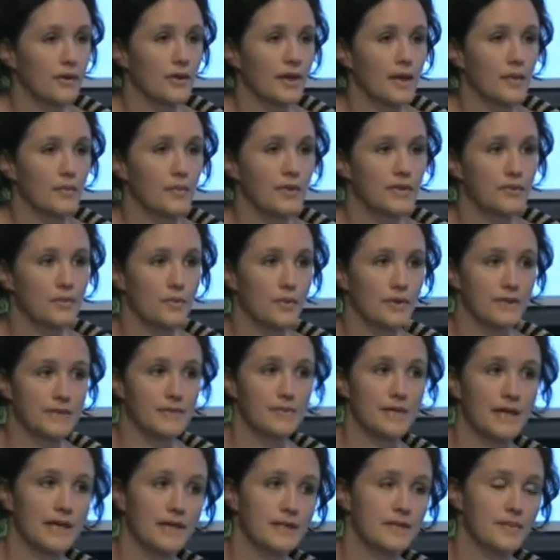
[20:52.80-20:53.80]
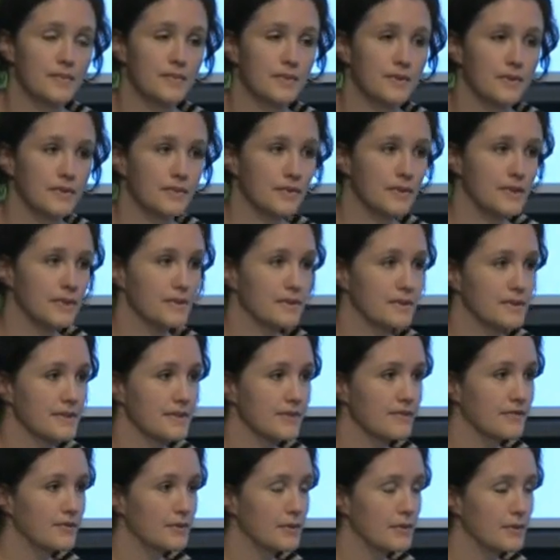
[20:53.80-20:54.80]
which was manageable, which was a
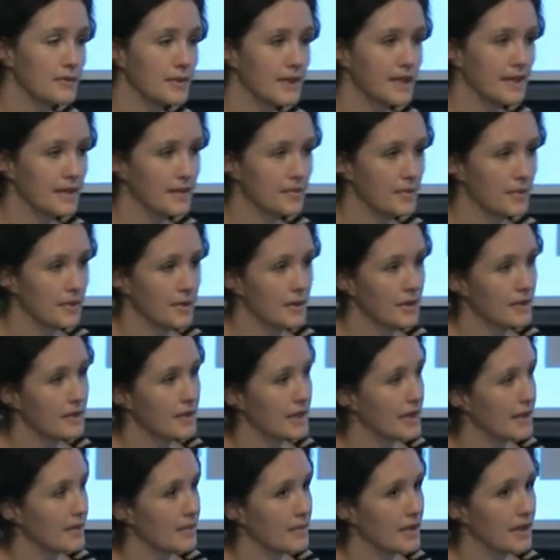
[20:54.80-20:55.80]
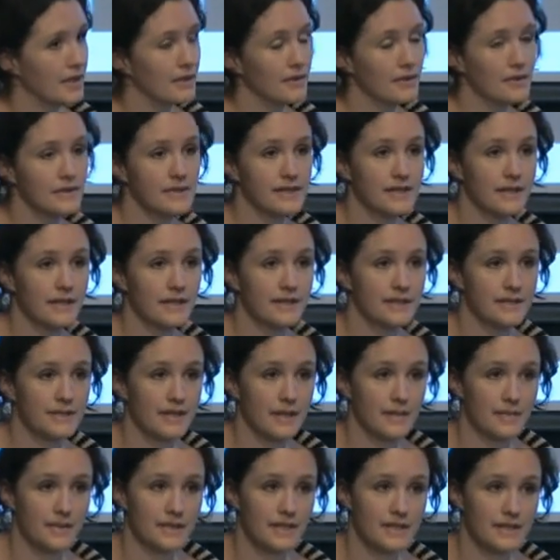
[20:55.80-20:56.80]
4-week program alongside the
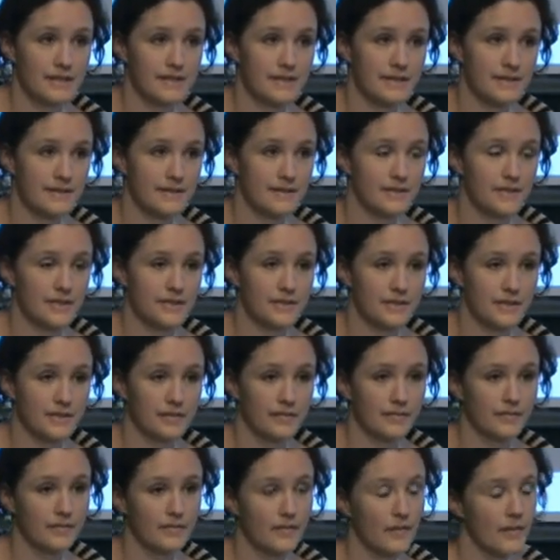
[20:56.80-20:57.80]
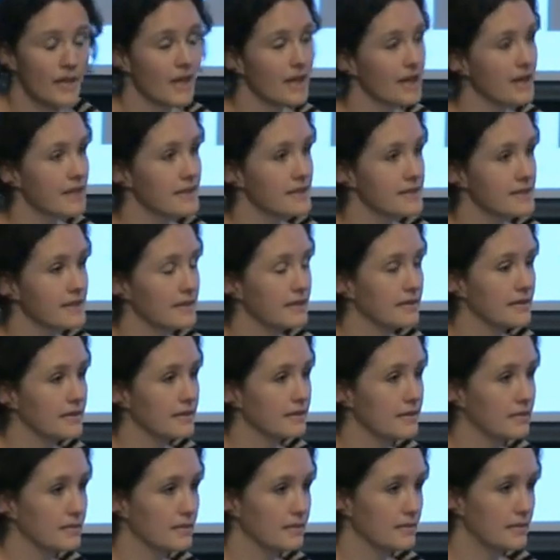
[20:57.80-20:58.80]
Japanese exhibition. So
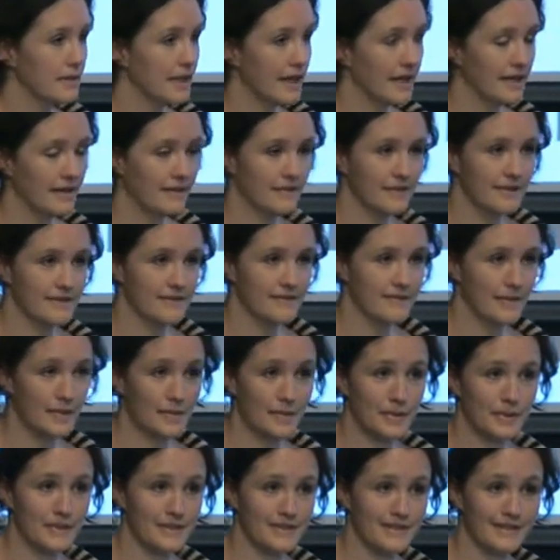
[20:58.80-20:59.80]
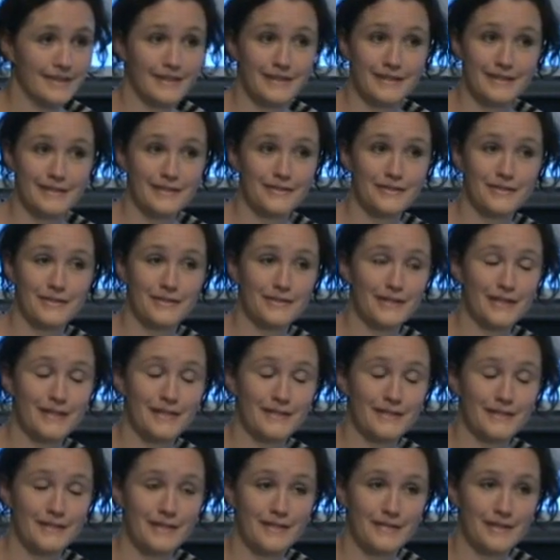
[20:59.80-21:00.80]
we have this fabulous collection of Australian
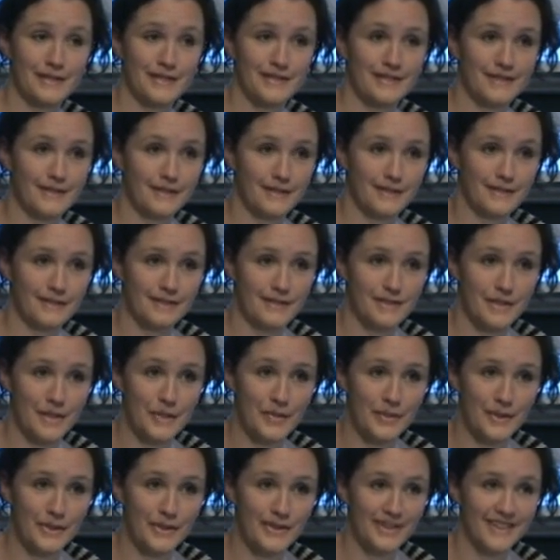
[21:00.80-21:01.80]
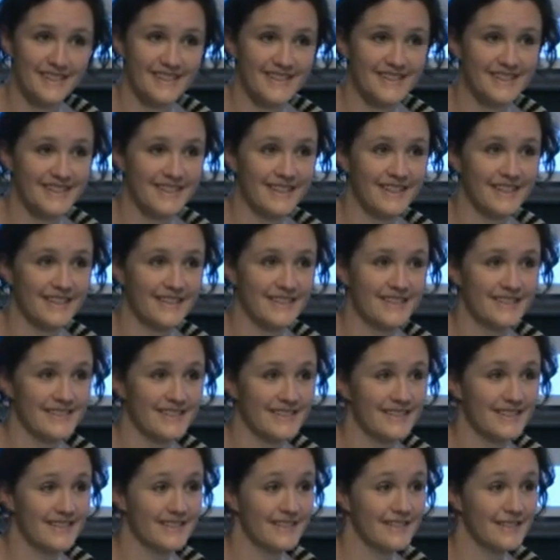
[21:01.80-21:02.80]
ceramics in Shepparton. It's the largest
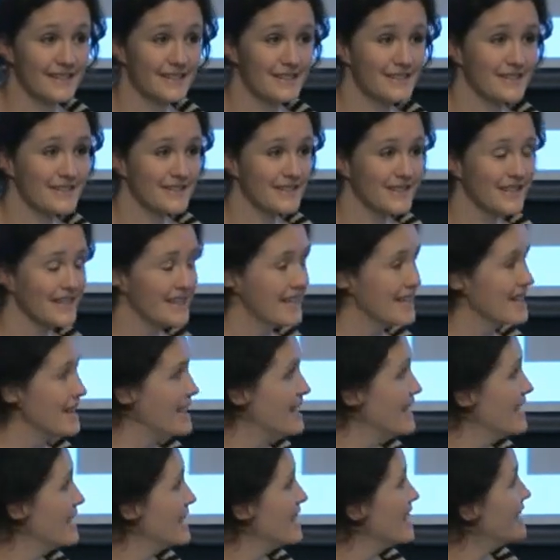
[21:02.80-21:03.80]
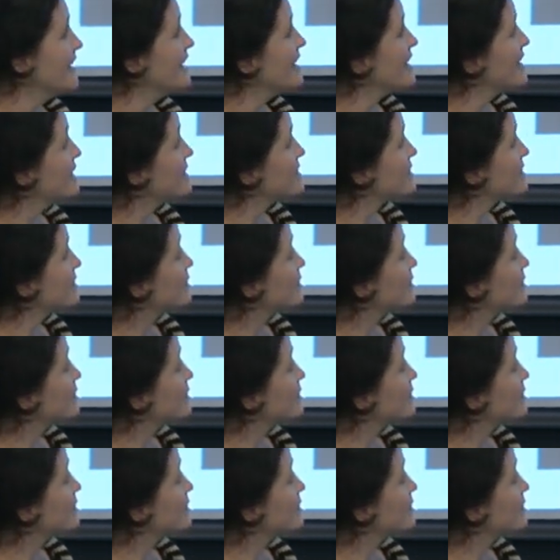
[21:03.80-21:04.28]
that exists. So we